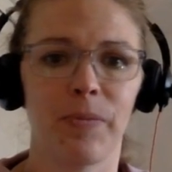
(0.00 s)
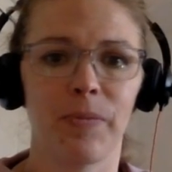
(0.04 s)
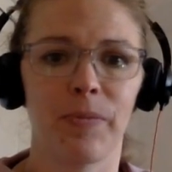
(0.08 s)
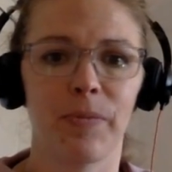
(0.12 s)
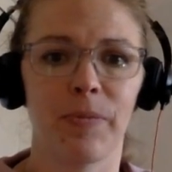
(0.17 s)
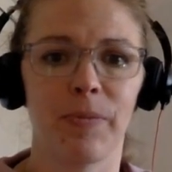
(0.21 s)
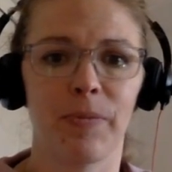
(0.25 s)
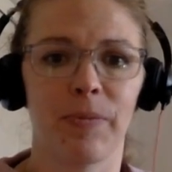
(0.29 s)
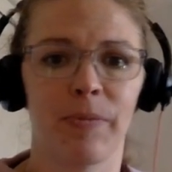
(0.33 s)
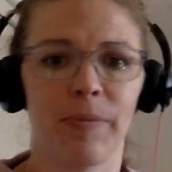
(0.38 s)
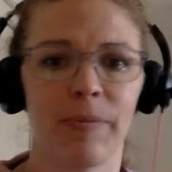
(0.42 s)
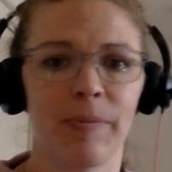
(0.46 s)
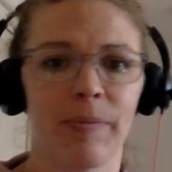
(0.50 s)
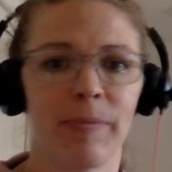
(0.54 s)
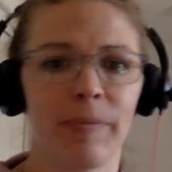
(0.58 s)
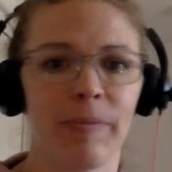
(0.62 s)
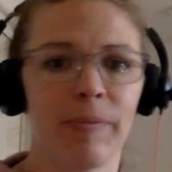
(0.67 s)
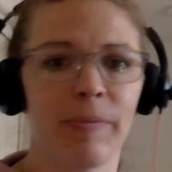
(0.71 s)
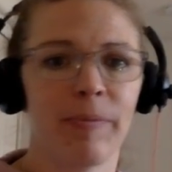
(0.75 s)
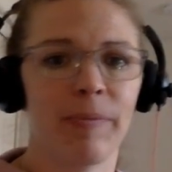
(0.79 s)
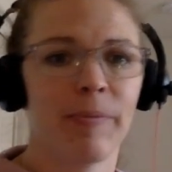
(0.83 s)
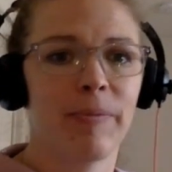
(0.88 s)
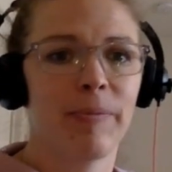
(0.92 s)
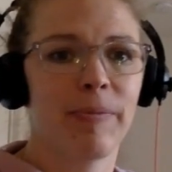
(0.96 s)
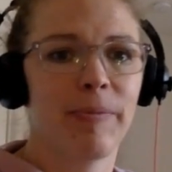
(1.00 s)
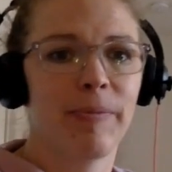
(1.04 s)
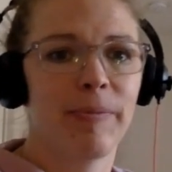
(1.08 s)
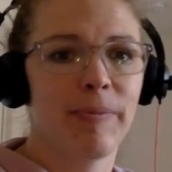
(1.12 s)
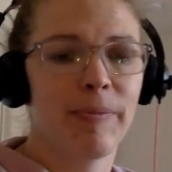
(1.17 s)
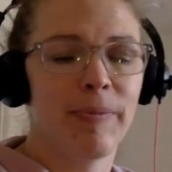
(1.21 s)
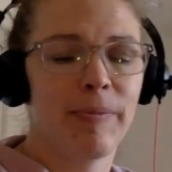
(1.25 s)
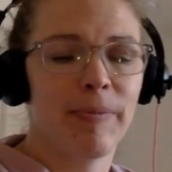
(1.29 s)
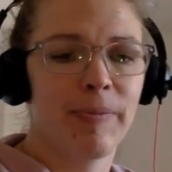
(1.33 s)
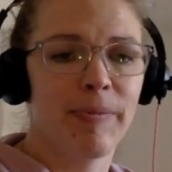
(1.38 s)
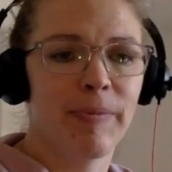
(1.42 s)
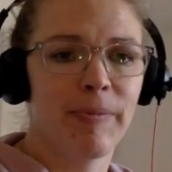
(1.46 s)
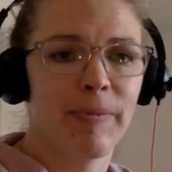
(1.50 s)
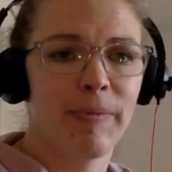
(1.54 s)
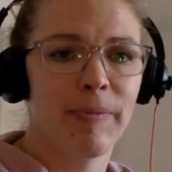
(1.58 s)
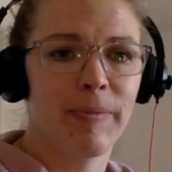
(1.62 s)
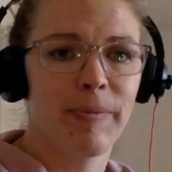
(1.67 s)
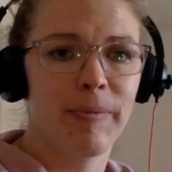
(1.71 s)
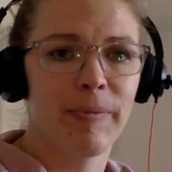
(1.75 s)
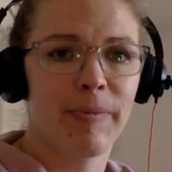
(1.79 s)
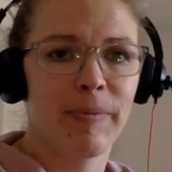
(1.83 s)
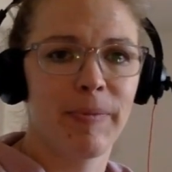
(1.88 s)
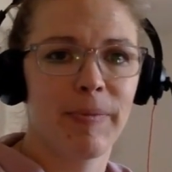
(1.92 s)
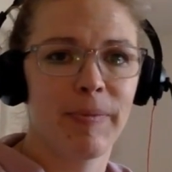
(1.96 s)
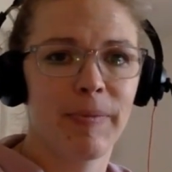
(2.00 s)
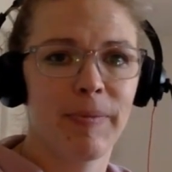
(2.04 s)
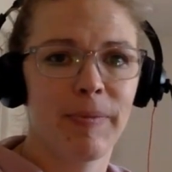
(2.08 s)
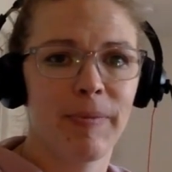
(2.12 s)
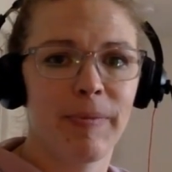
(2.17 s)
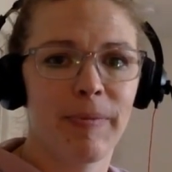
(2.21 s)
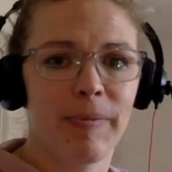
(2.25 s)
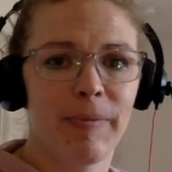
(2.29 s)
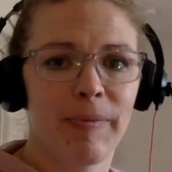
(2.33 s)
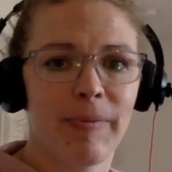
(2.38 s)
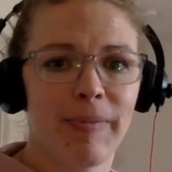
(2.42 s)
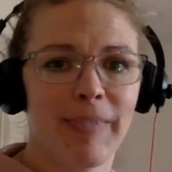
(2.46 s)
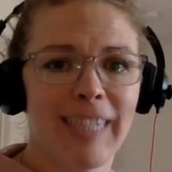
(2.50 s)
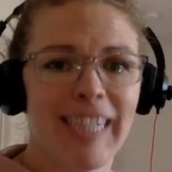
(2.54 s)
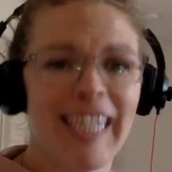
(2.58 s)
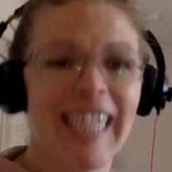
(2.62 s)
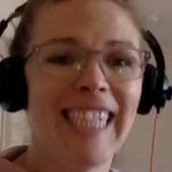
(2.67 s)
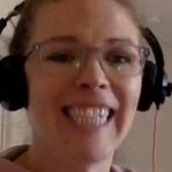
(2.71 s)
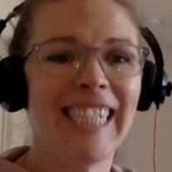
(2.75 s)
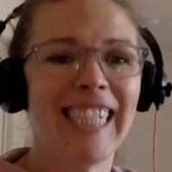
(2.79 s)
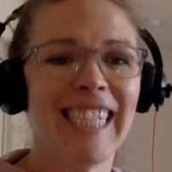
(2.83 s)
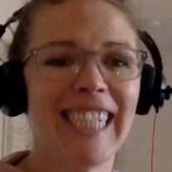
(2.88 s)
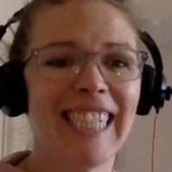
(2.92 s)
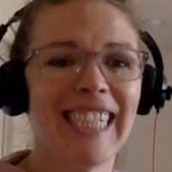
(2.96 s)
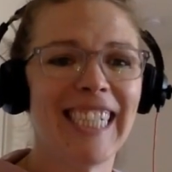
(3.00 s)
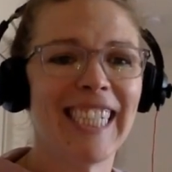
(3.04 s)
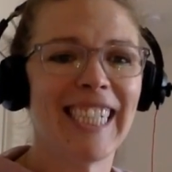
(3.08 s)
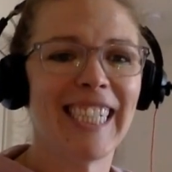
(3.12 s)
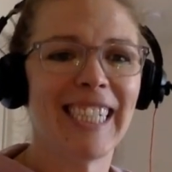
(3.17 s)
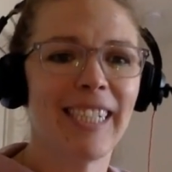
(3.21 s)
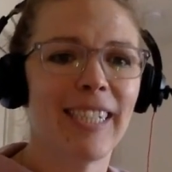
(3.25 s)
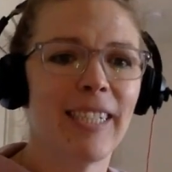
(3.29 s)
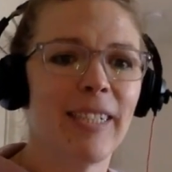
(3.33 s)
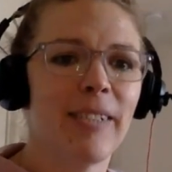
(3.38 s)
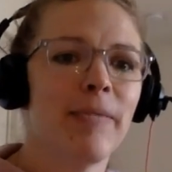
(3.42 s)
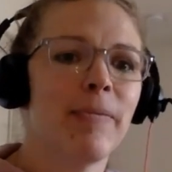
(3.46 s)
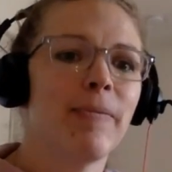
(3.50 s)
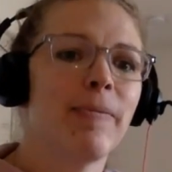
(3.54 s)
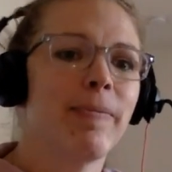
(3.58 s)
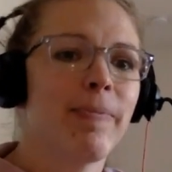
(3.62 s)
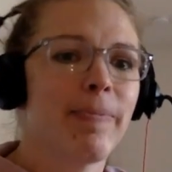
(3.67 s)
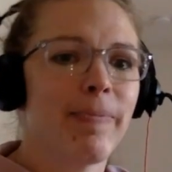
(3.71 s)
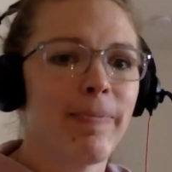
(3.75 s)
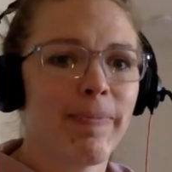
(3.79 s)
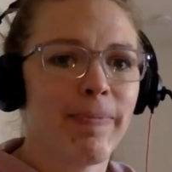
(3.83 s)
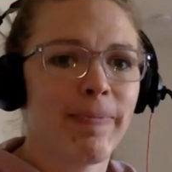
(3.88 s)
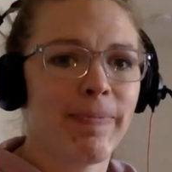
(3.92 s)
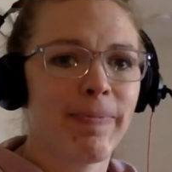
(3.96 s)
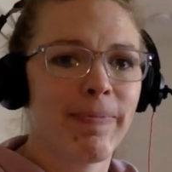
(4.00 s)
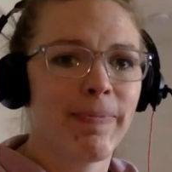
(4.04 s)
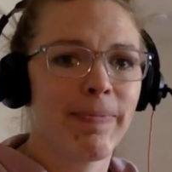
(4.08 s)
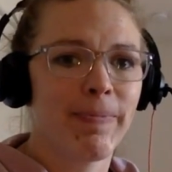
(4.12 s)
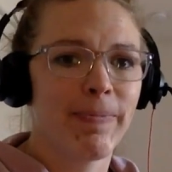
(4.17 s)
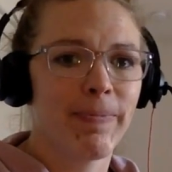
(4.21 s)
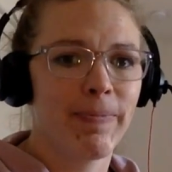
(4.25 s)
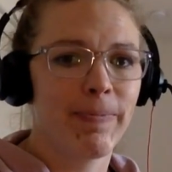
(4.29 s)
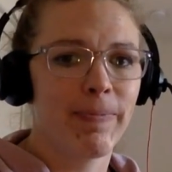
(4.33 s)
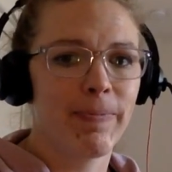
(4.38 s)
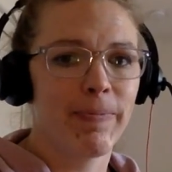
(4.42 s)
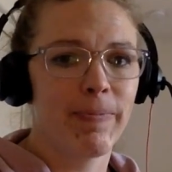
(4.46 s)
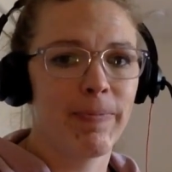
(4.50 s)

This person isn't speaking.